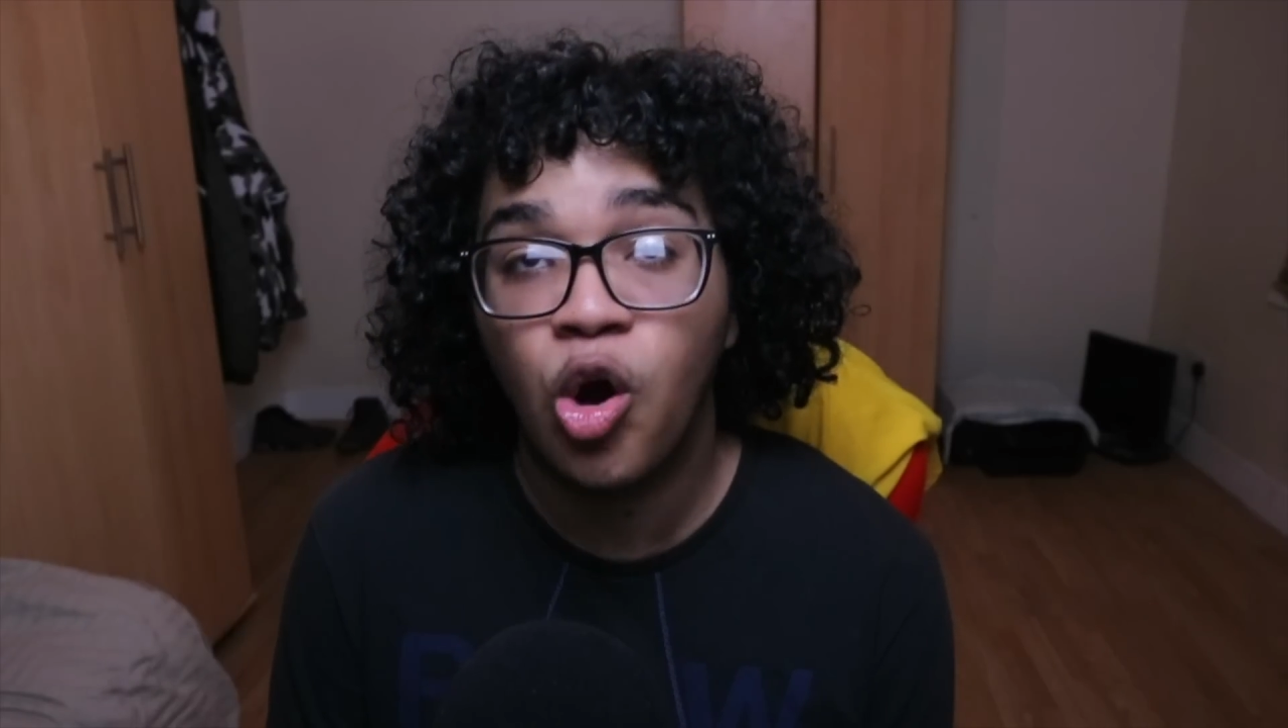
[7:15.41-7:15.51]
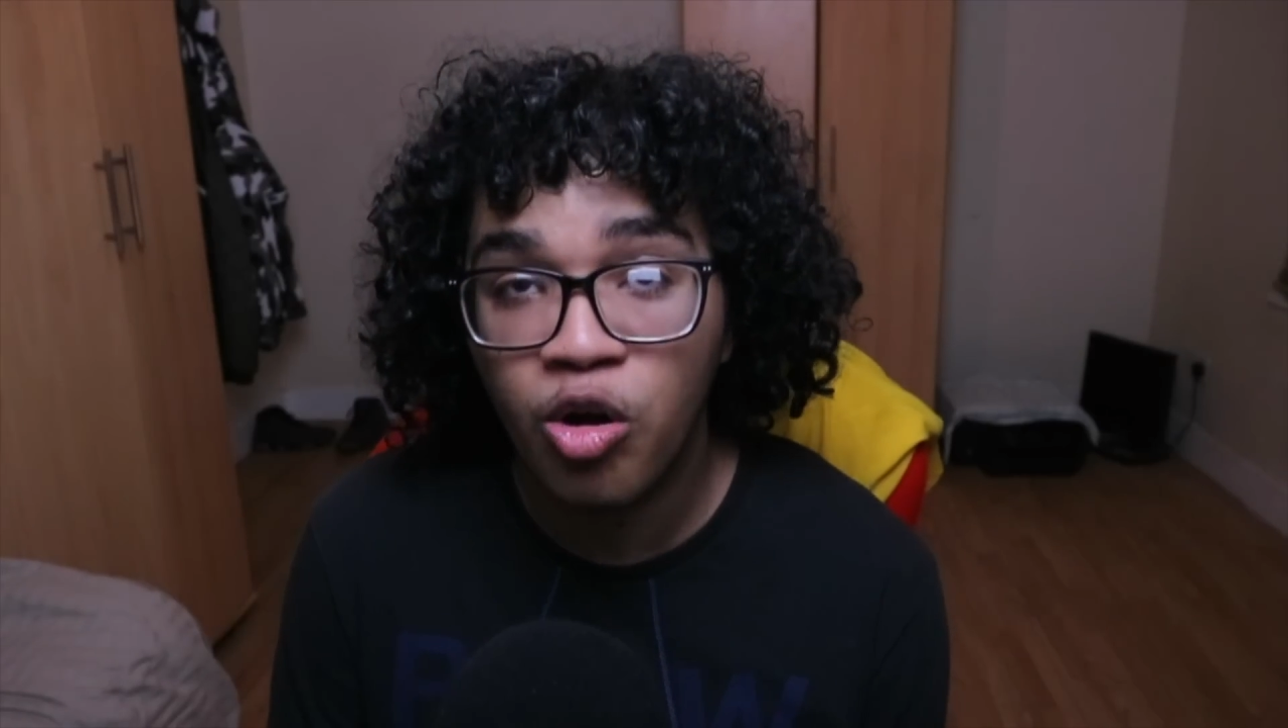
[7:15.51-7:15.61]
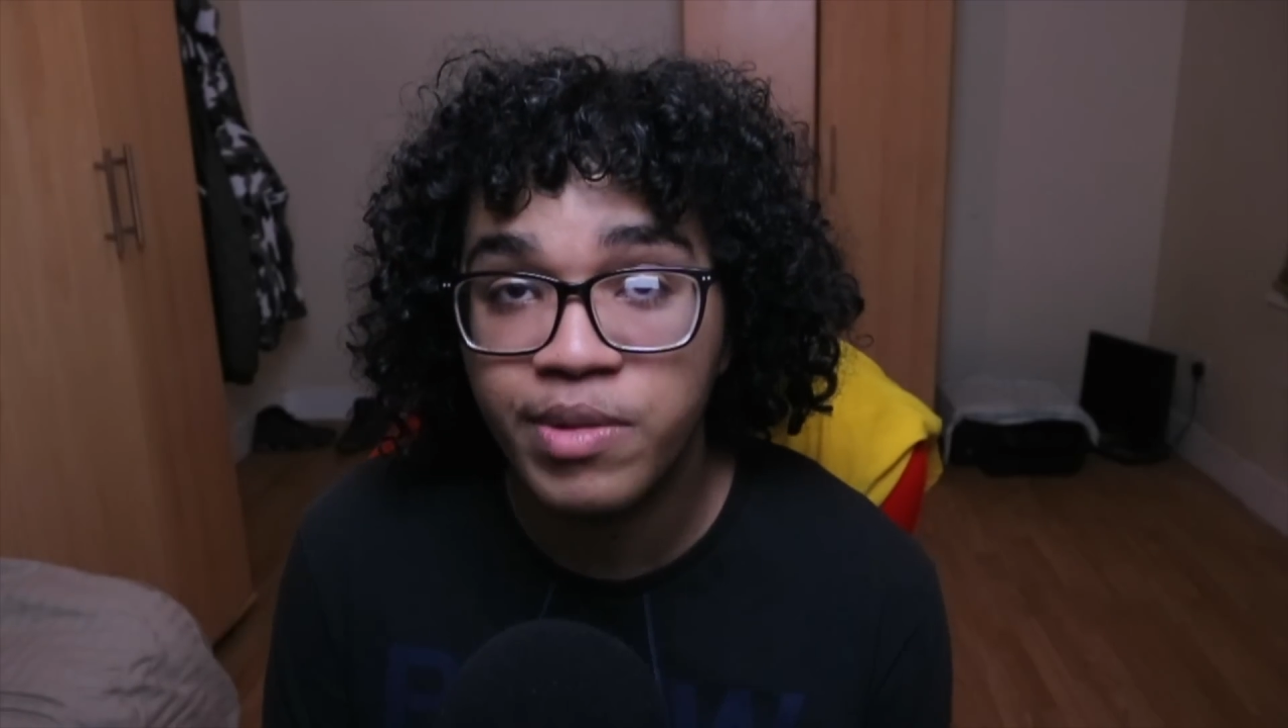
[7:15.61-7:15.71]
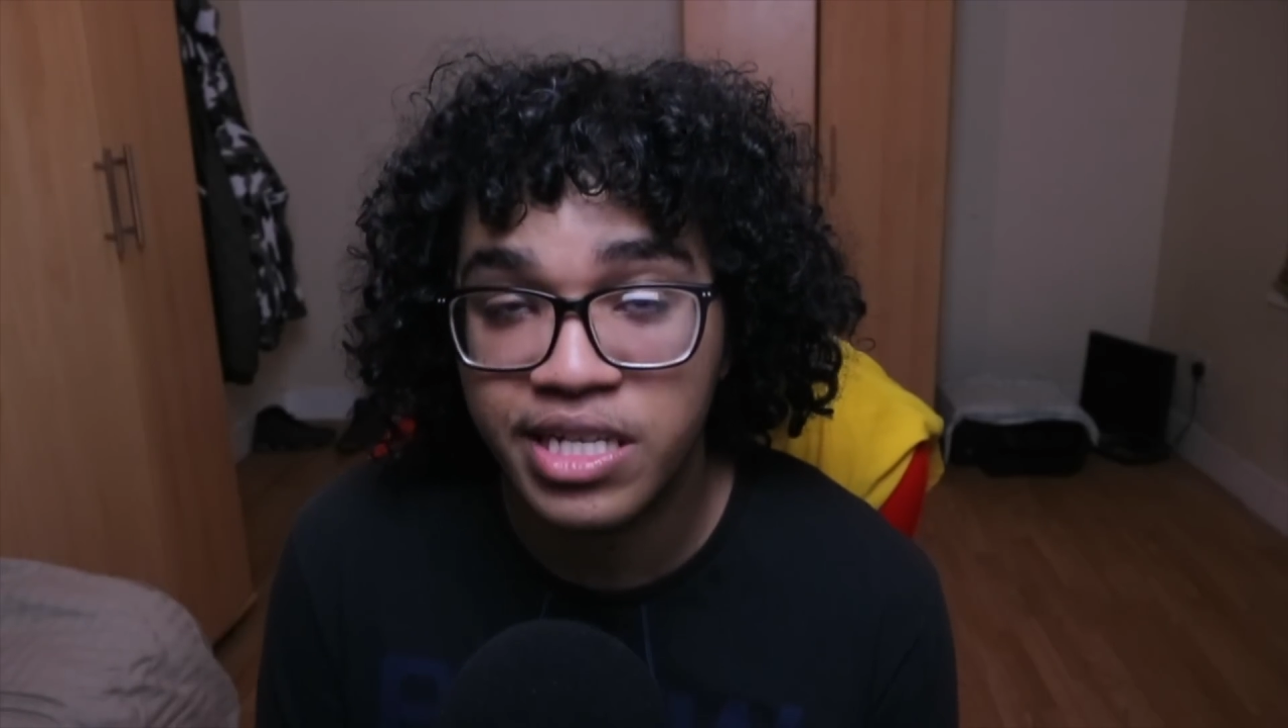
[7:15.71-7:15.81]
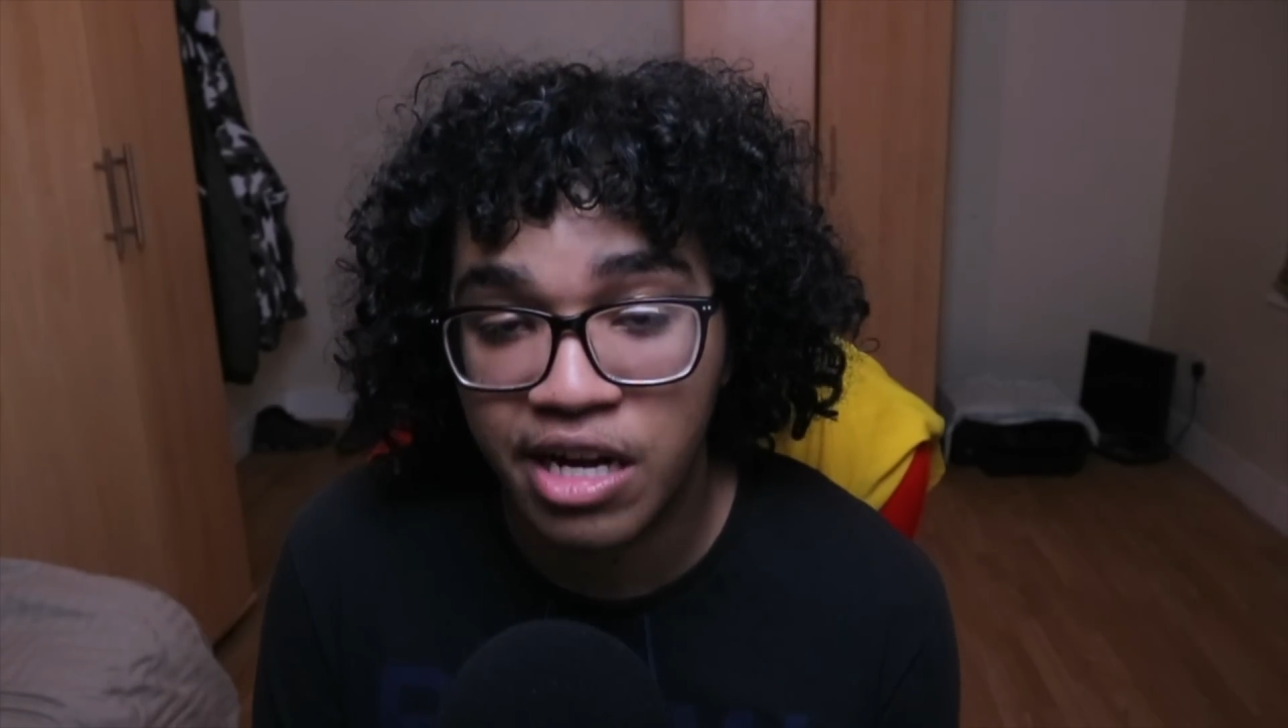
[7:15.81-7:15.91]

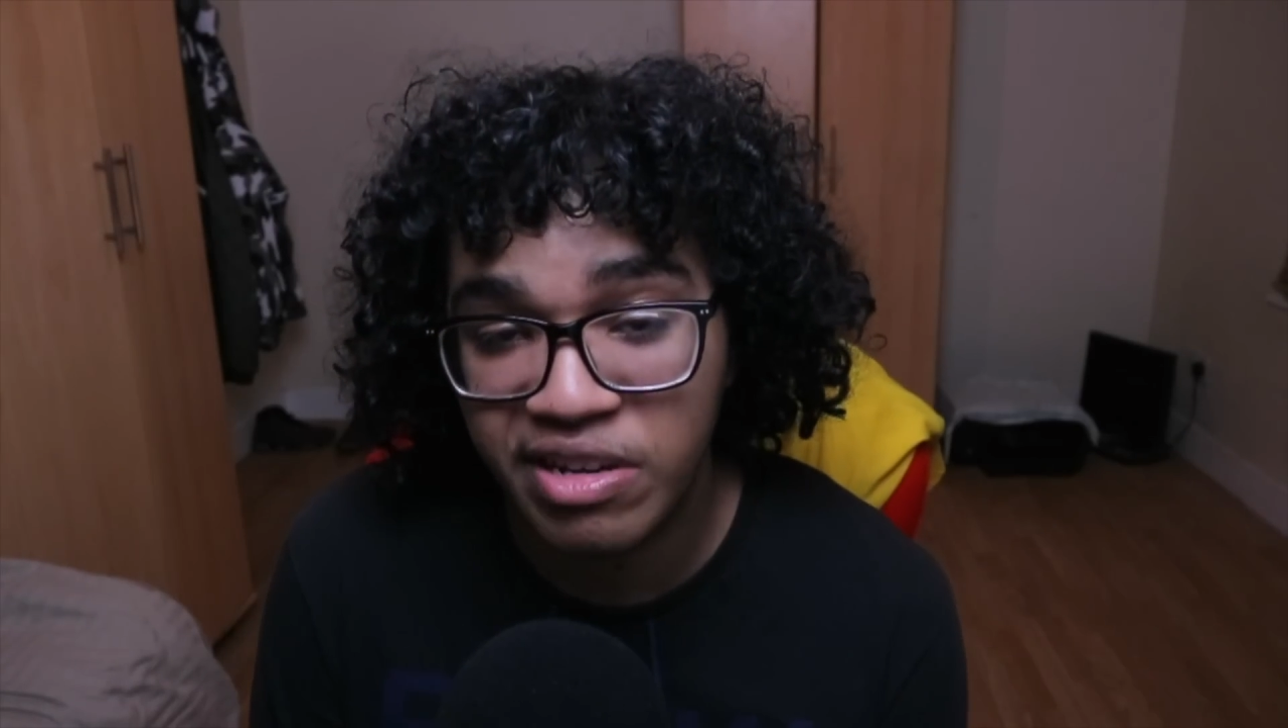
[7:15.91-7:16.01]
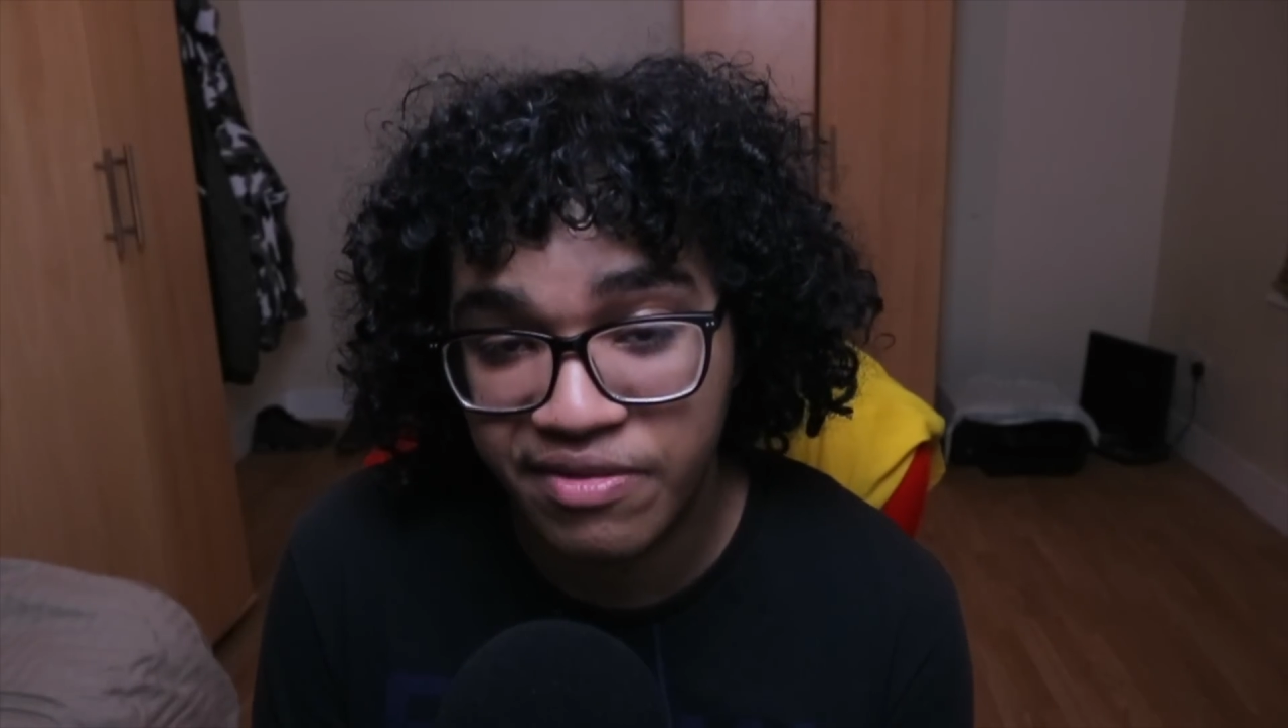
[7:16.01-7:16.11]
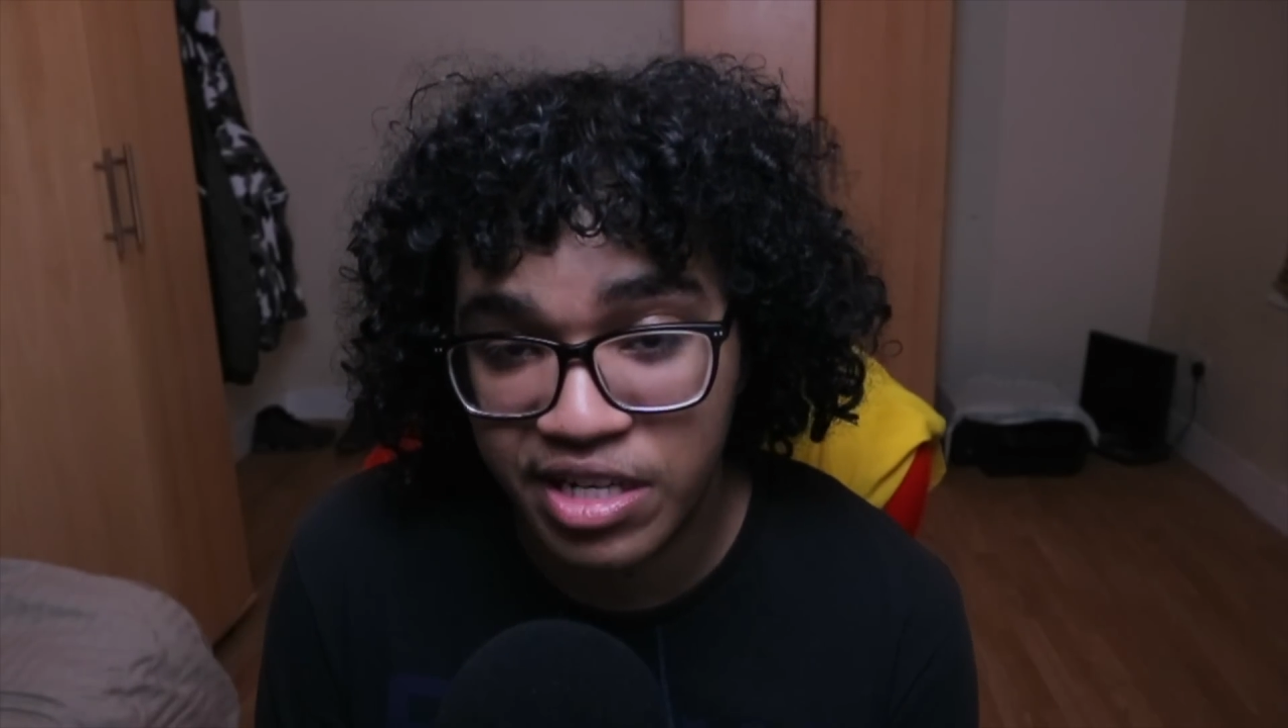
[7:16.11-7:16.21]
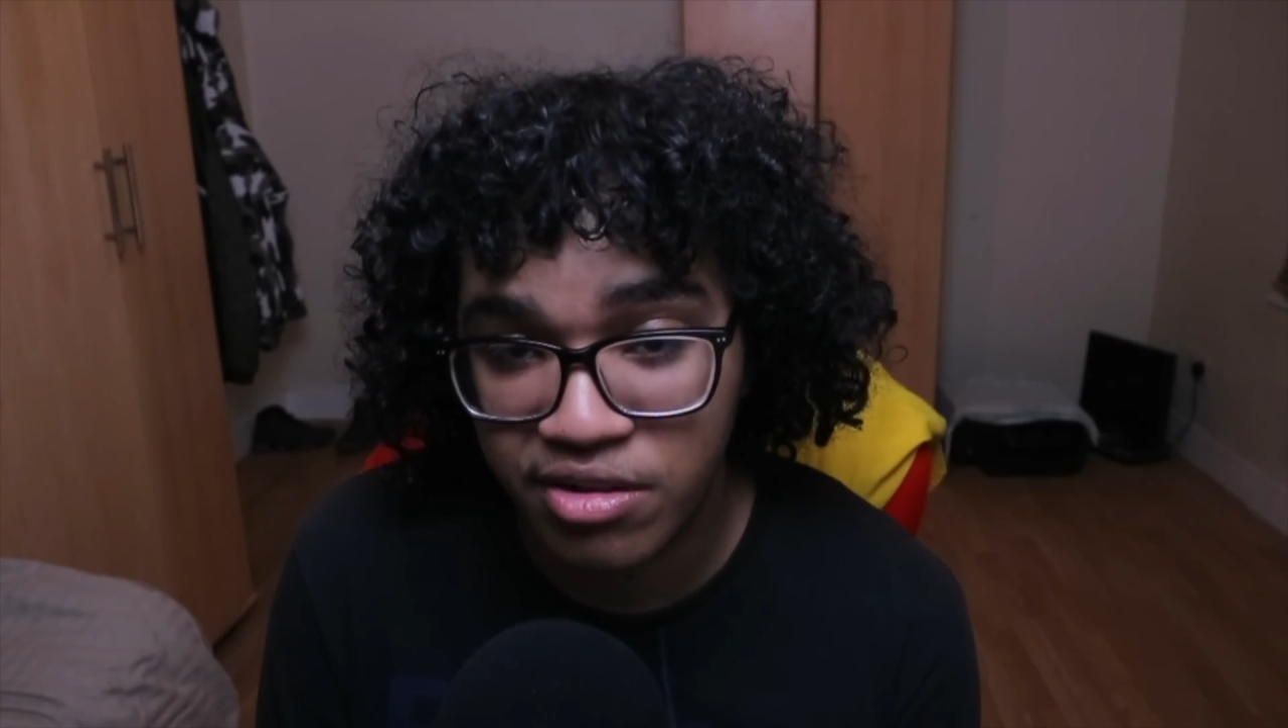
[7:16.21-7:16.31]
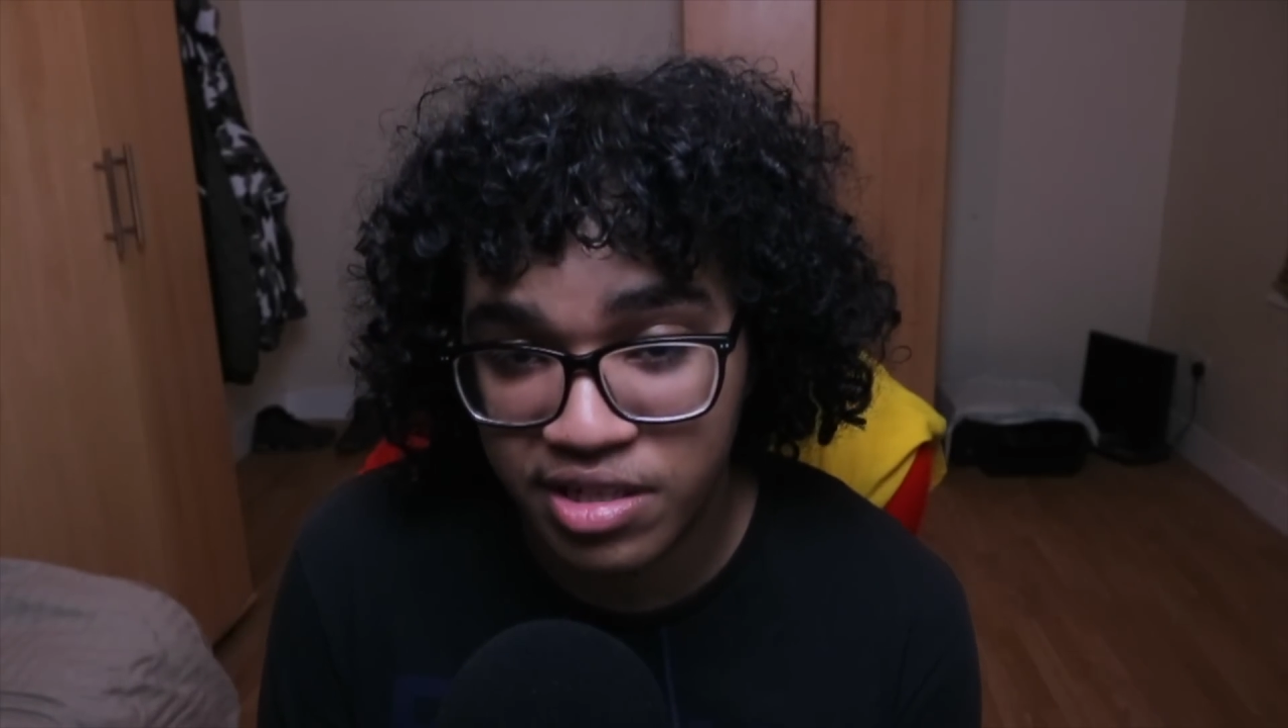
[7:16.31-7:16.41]

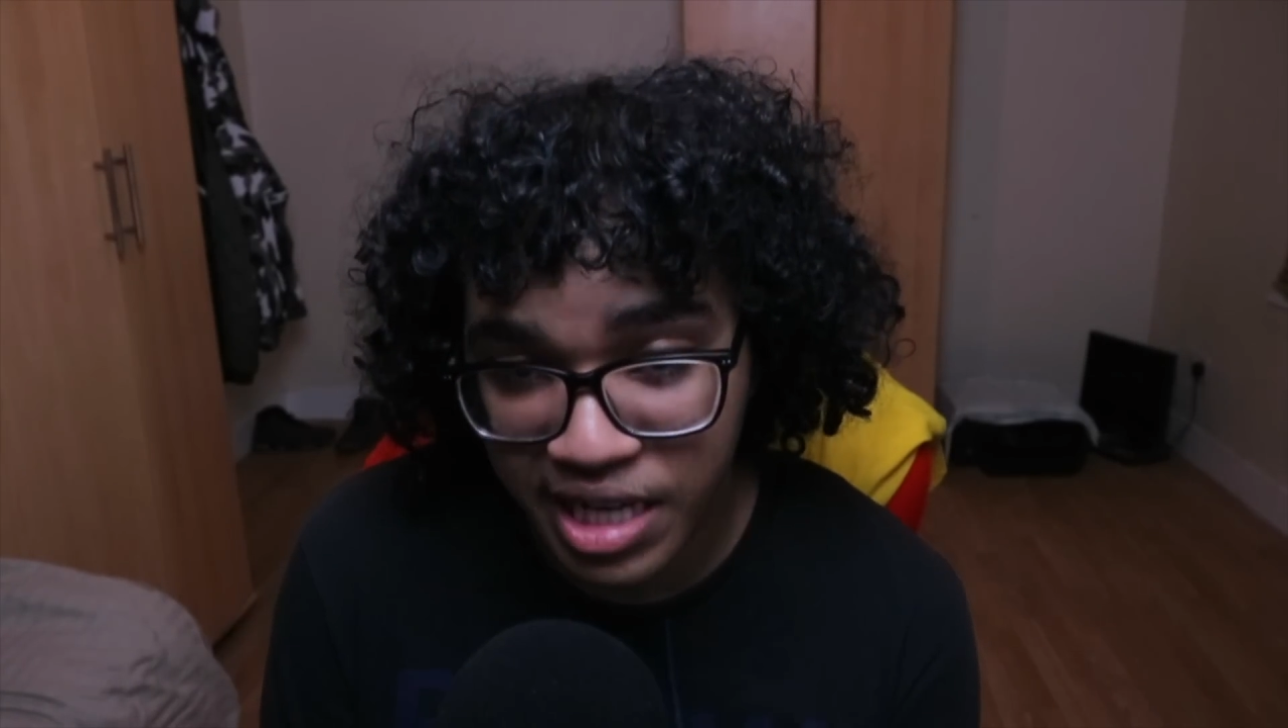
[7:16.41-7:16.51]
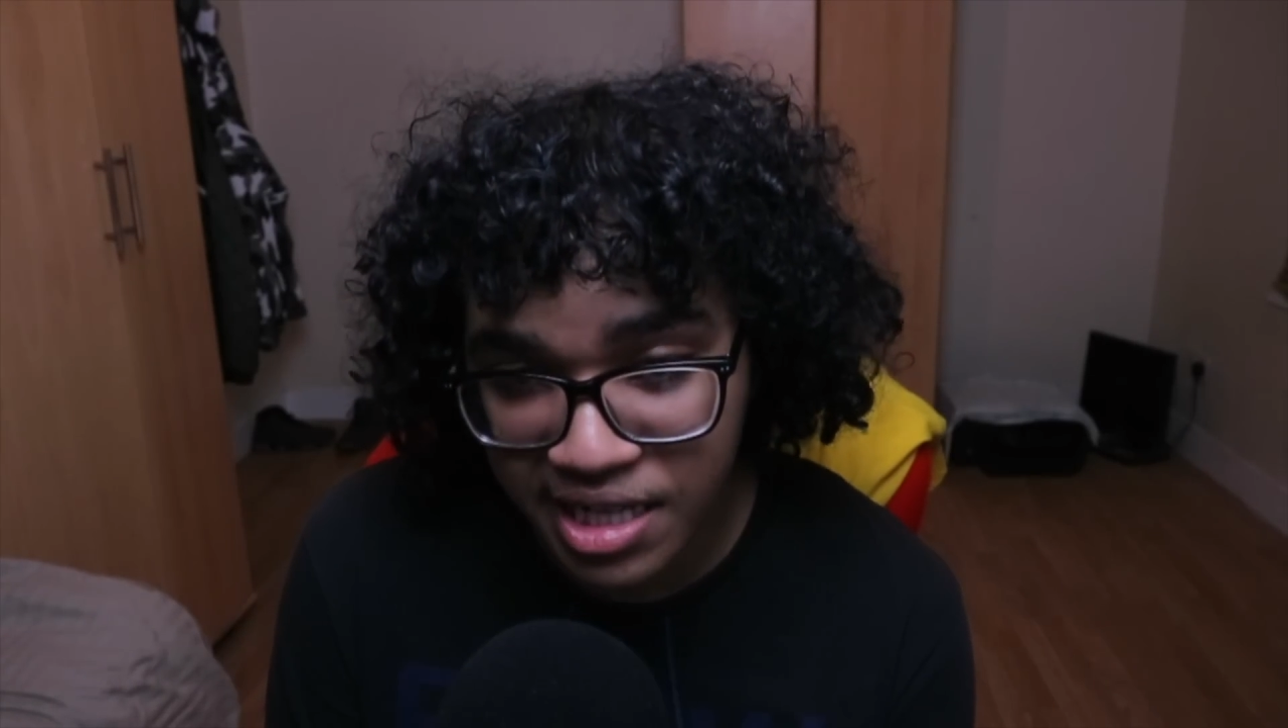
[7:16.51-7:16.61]
commentary videos.